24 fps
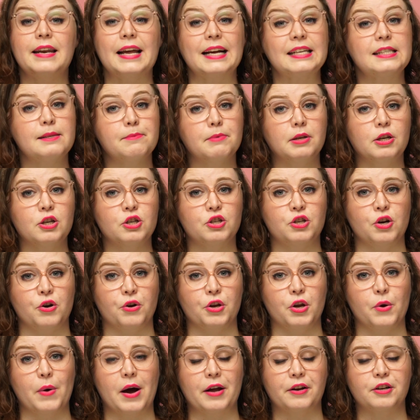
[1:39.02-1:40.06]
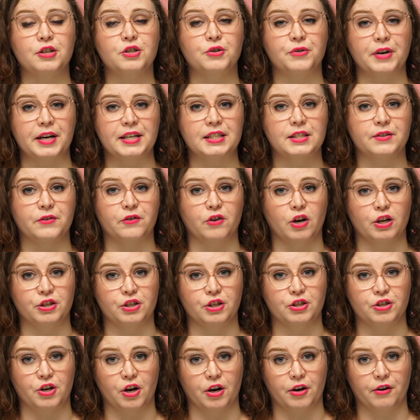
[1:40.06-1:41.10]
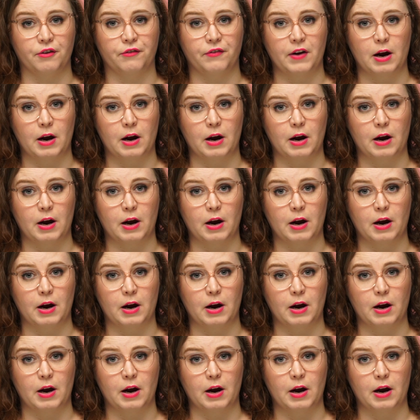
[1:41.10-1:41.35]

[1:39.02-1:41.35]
Next, I'm going to show you how to transfer onto darker